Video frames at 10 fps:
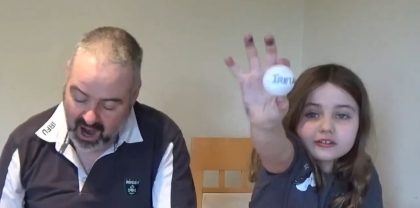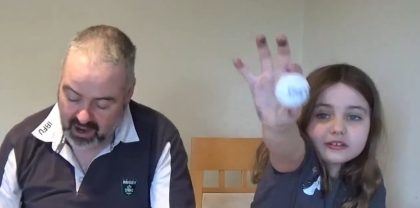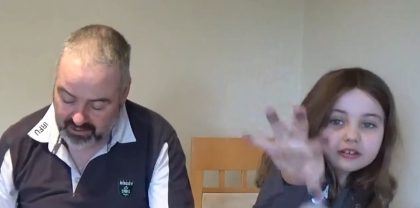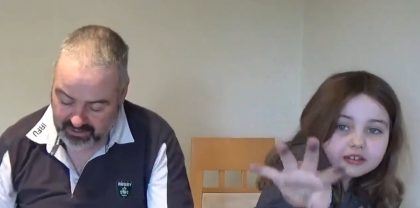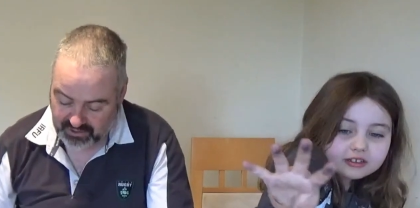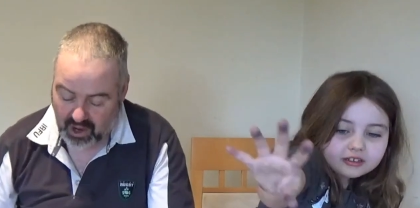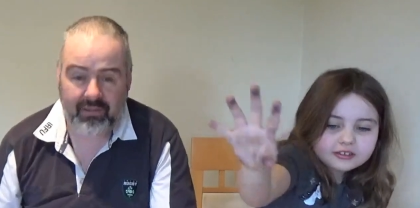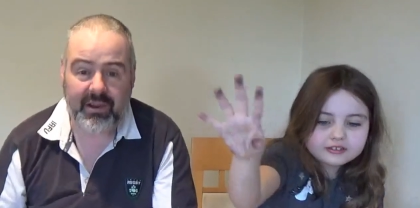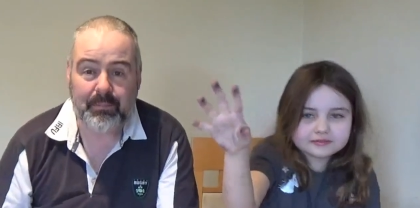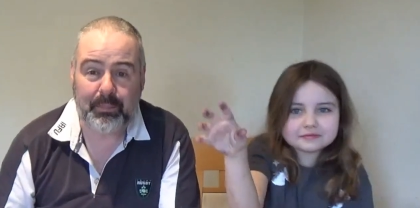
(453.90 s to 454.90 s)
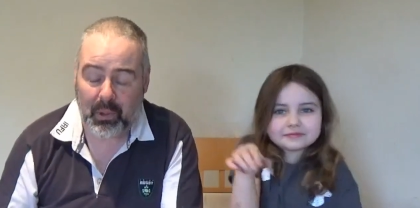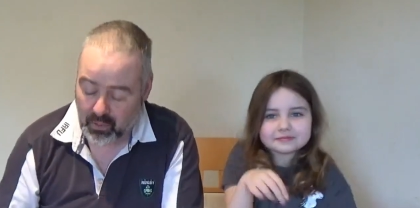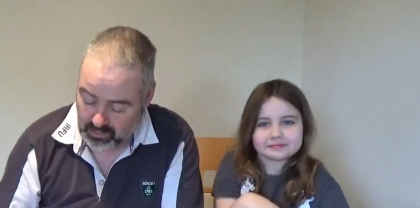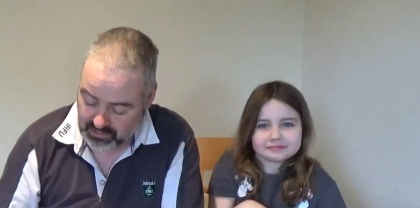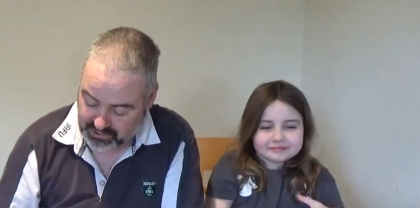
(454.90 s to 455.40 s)
Speaker 1: Ireland are in
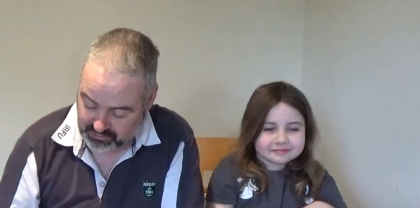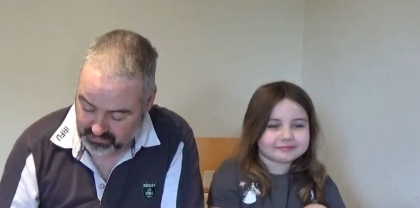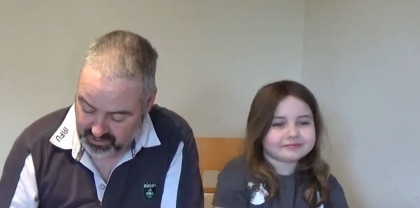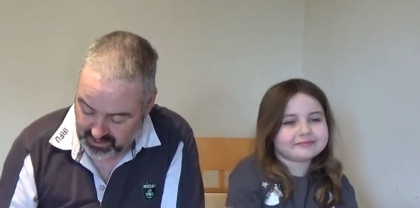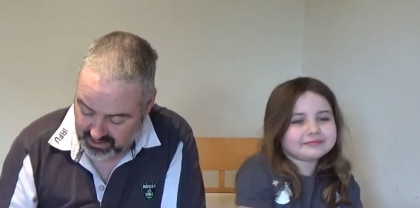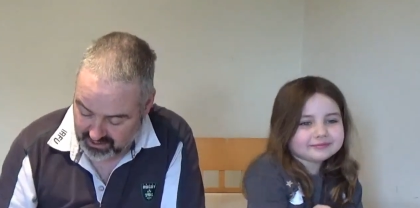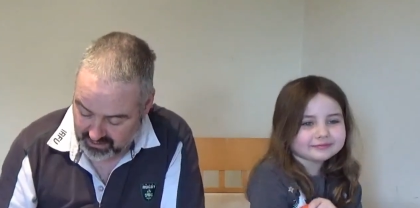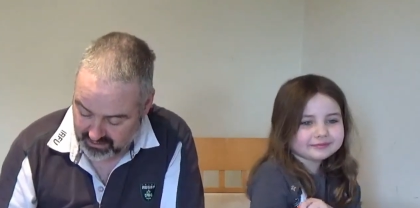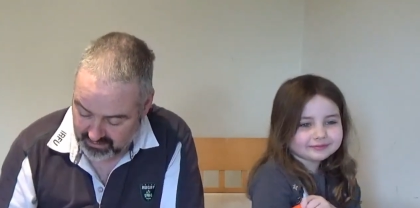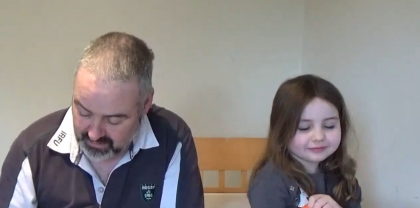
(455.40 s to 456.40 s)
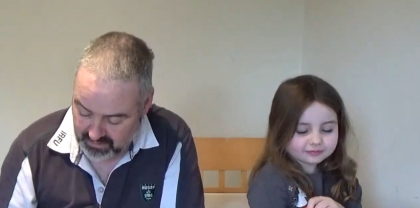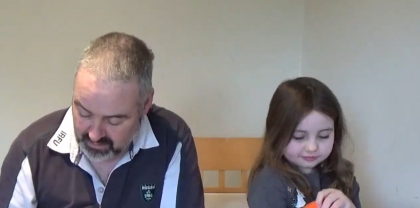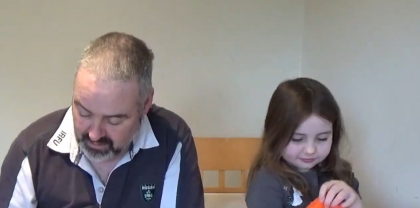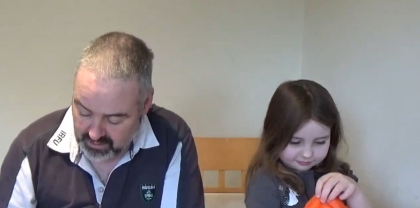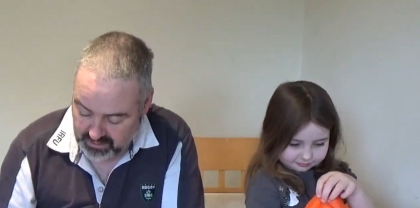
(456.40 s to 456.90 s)
pool three.
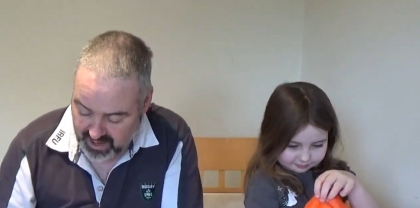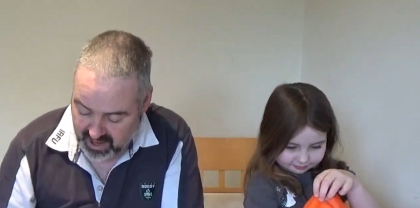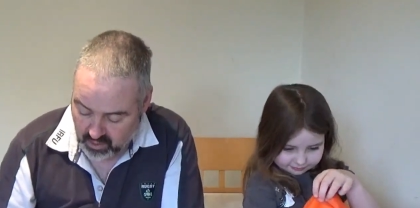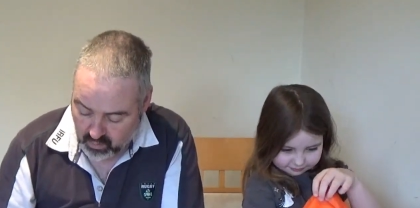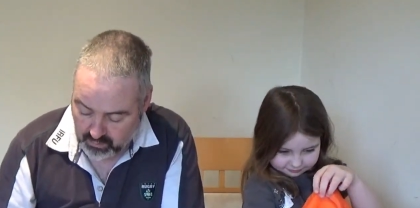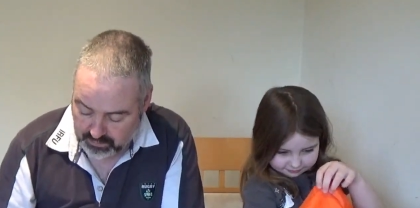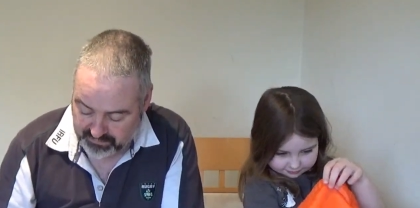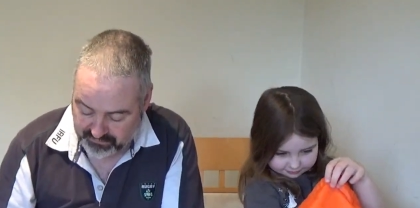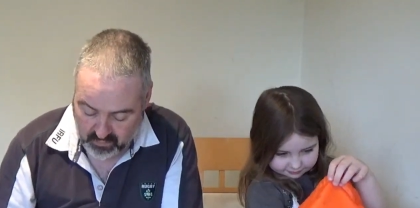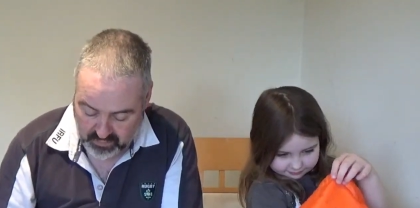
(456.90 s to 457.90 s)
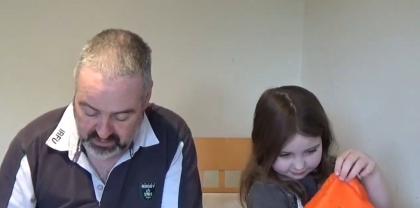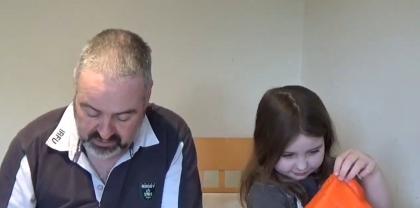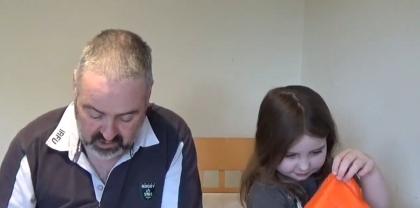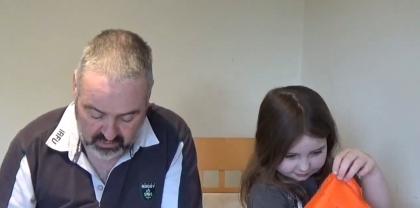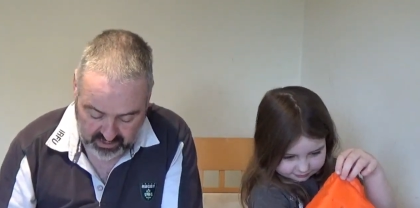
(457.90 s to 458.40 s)
Now, before
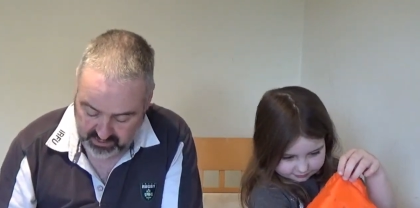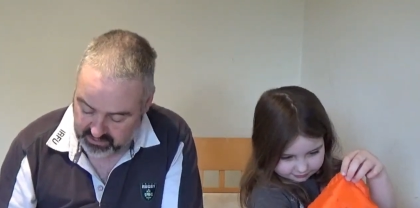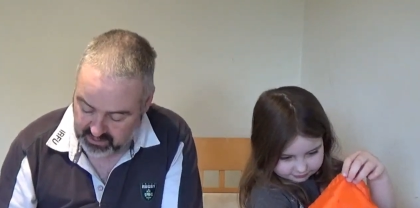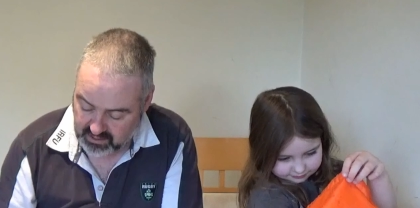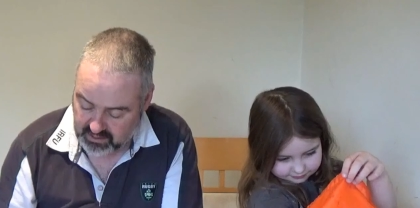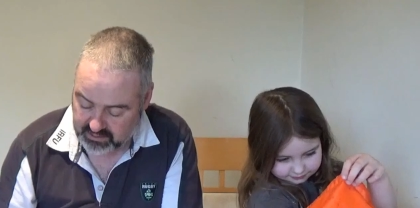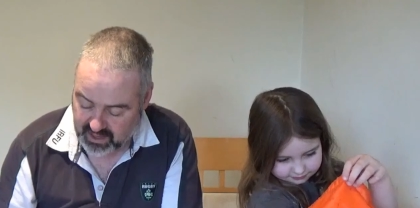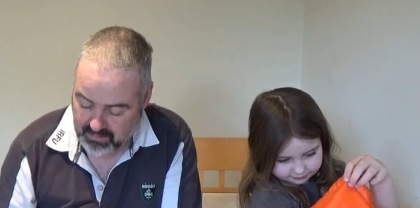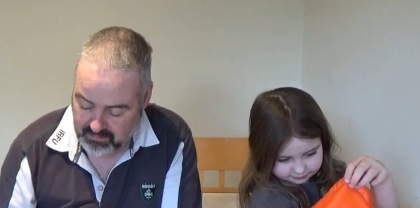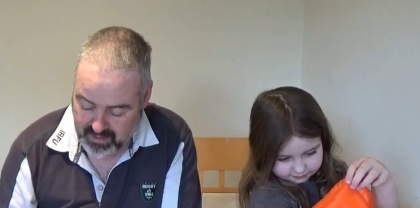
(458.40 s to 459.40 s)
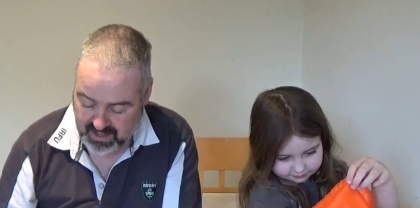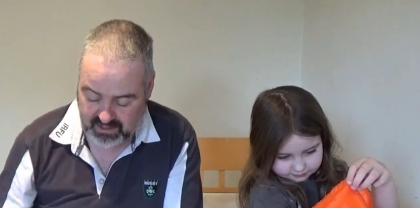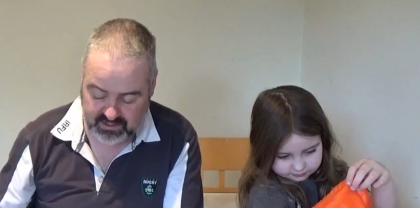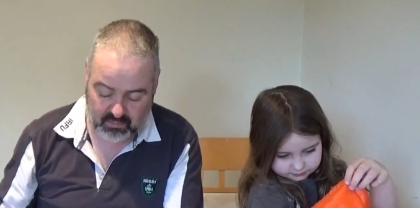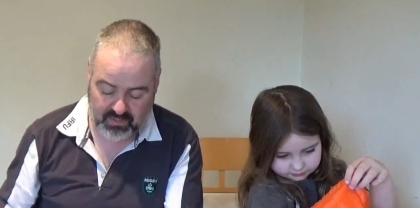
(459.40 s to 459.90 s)
you do anything, that
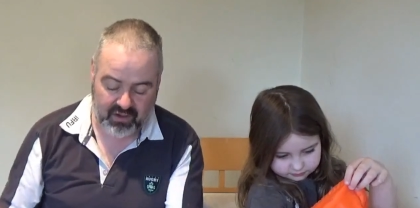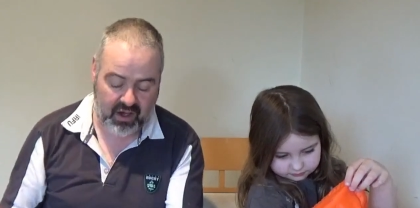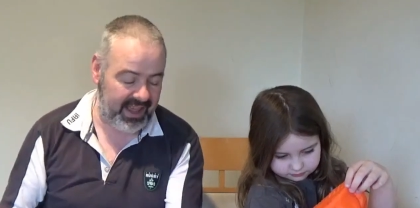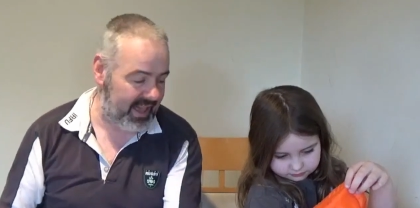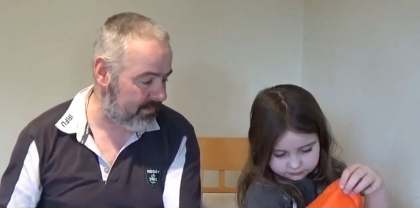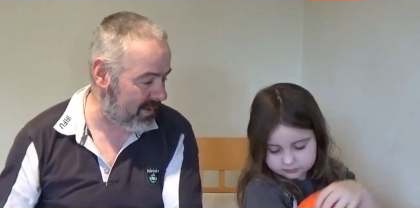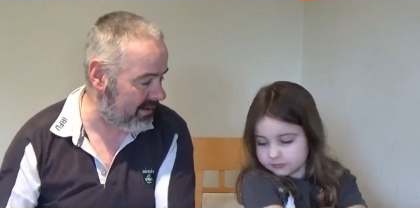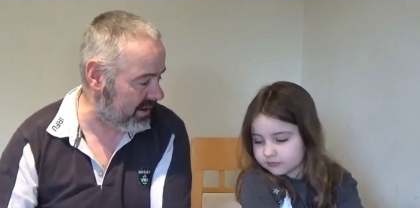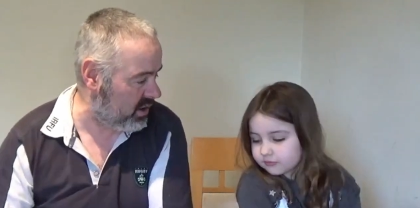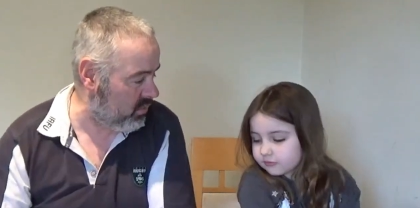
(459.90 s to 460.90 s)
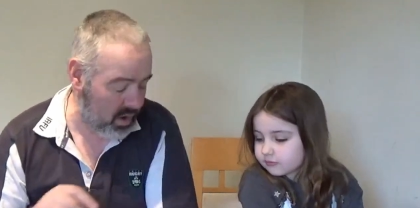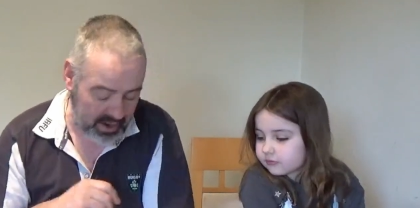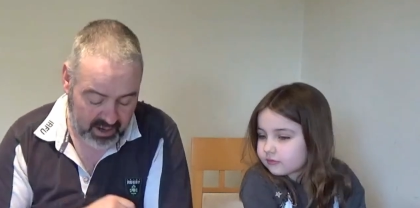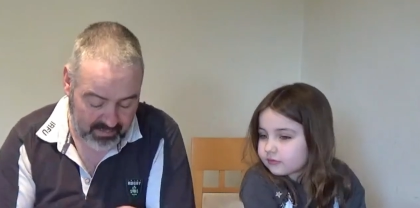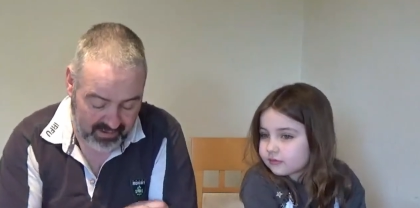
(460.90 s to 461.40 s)
means that we've got America
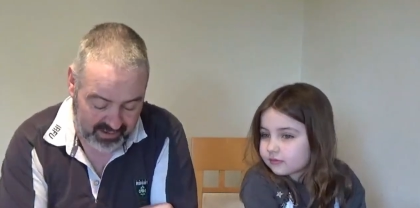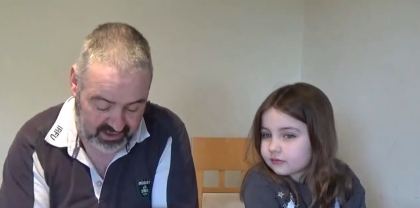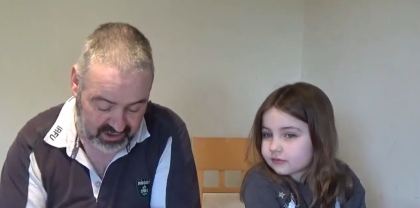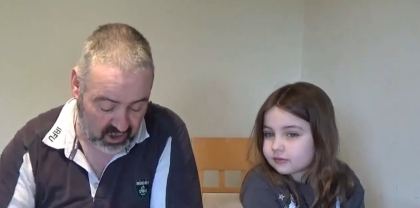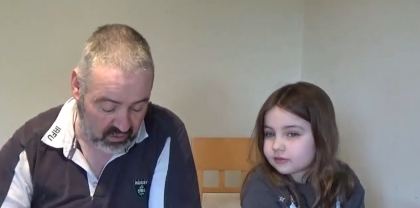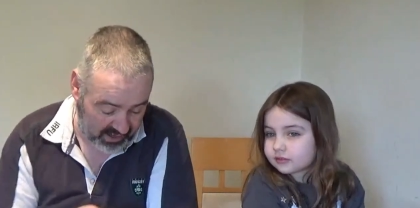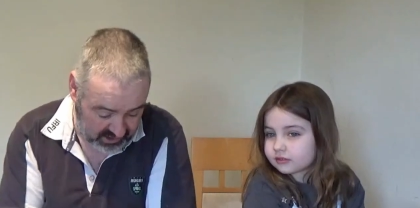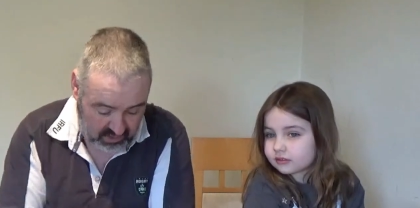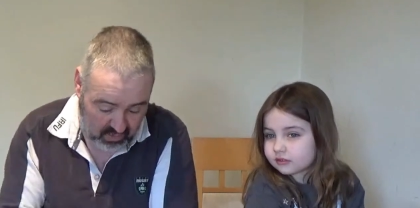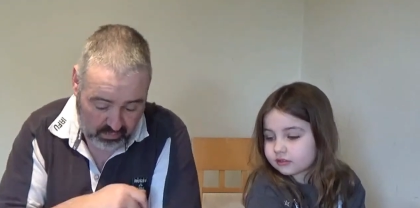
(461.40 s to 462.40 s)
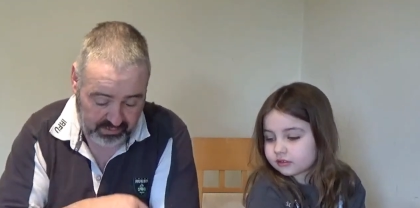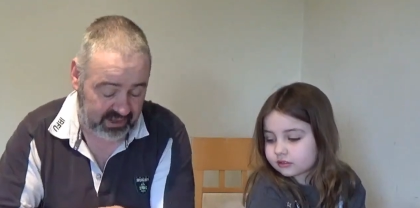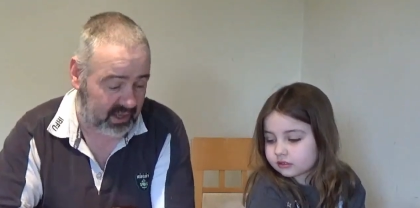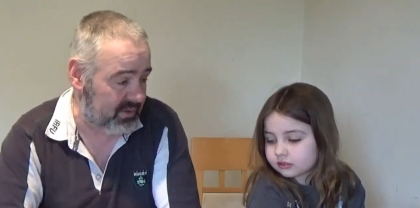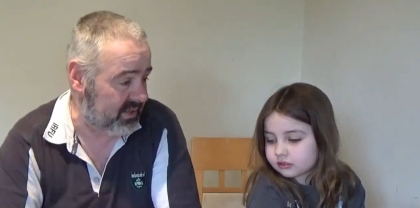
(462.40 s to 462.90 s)
1 and America 2, and I do hope
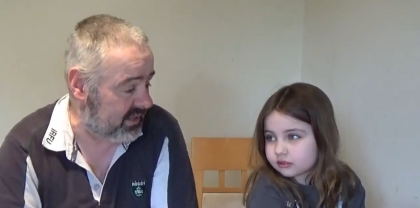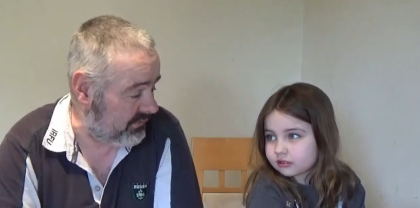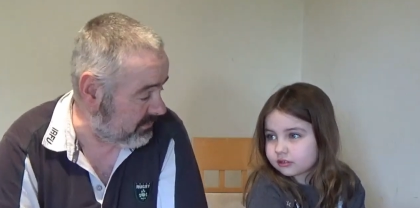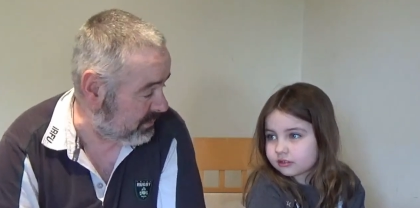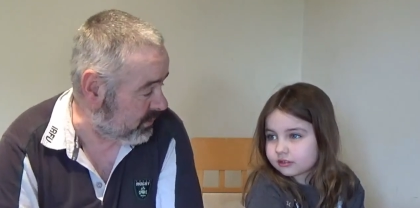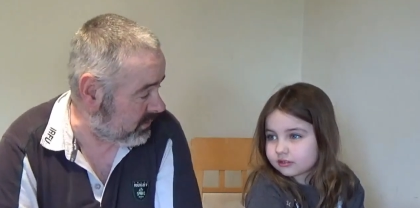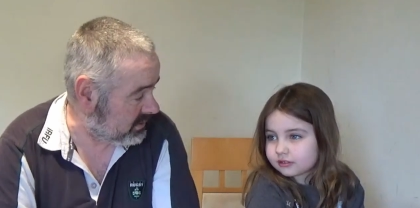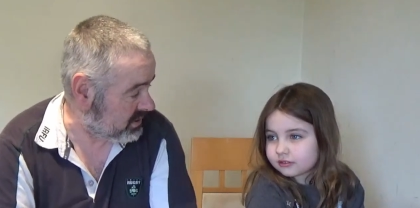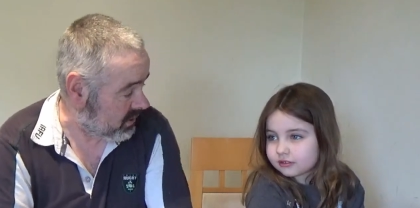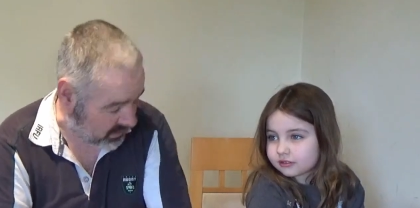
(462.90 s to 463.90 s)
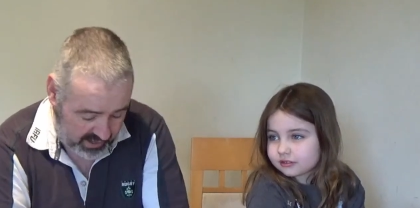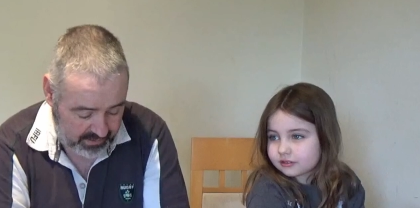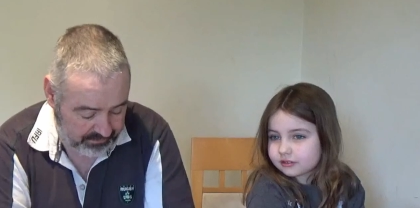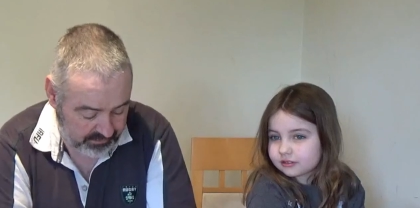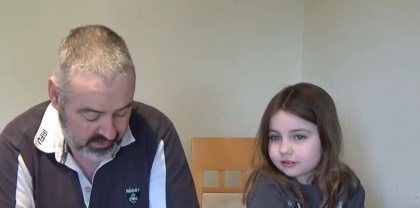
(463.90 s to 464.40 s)
that they go into different pools,
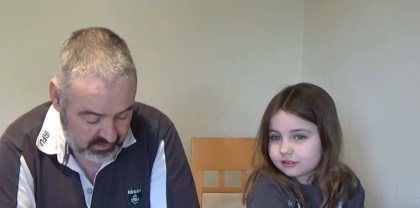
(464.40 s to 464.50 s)
okay?